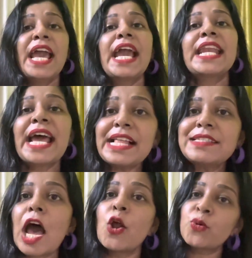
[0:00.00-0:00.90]
In
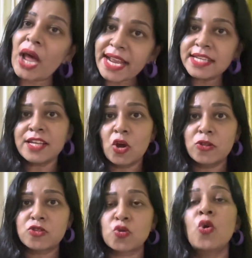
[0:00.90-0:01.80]
IELTS writing
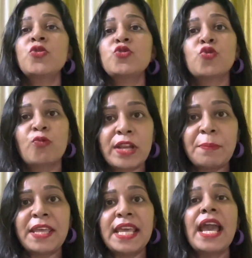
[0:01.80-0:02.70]
also, you will
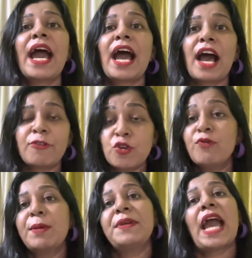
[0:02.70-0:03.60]

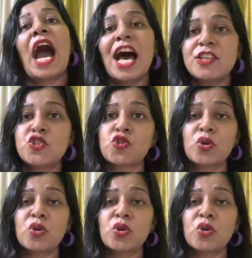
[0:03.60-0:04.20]
be asked to